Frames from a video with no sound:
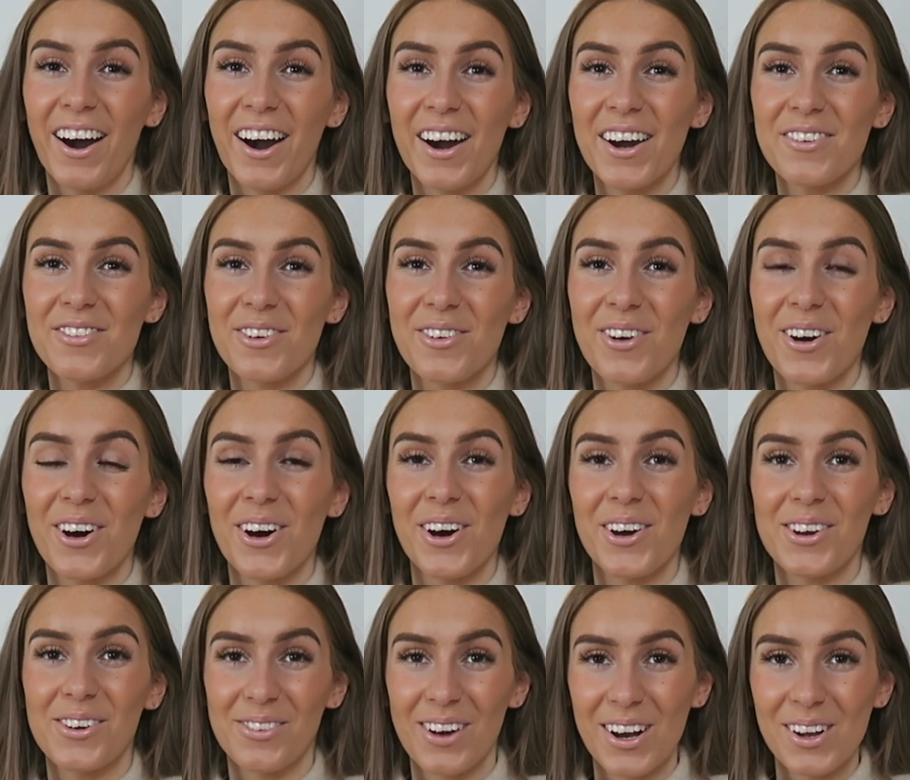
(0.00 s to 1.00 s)
Hi
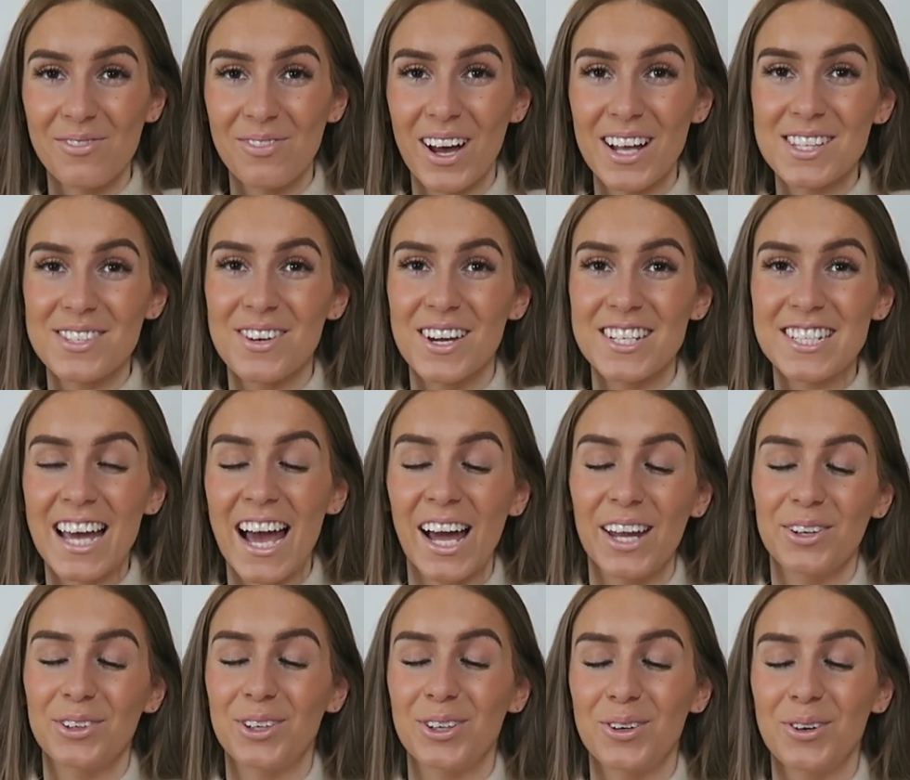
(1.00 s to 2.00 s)
everyone, welcome back to my
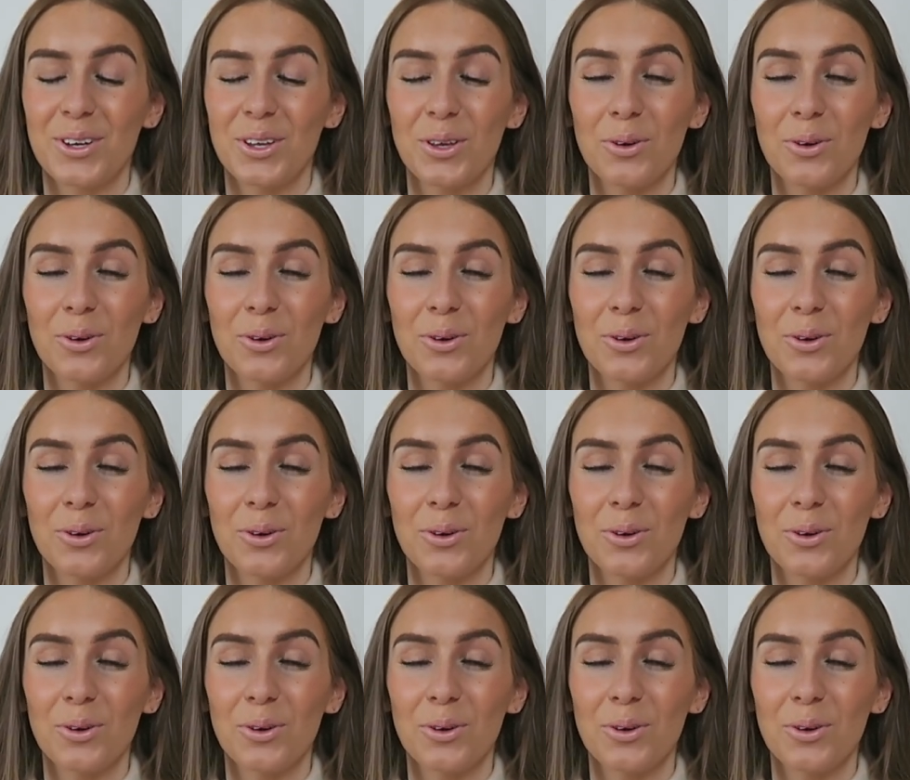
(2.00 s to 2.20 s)
channel.